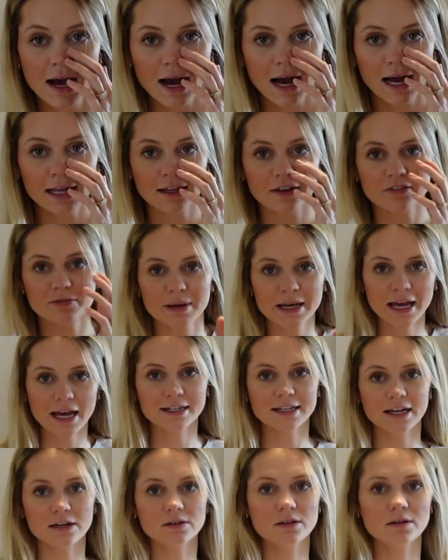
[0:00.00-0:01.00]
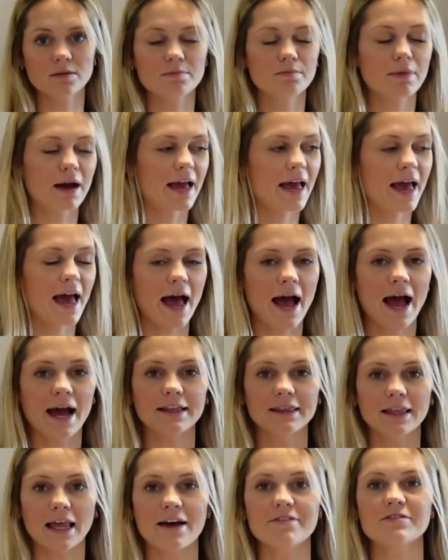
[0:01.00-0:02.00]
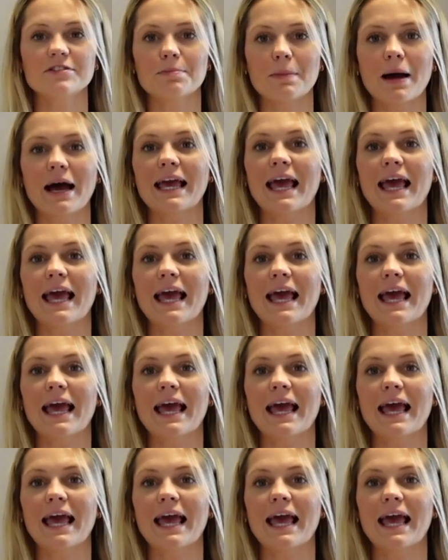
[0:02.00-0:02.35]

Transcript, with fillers: I left my head down my I left my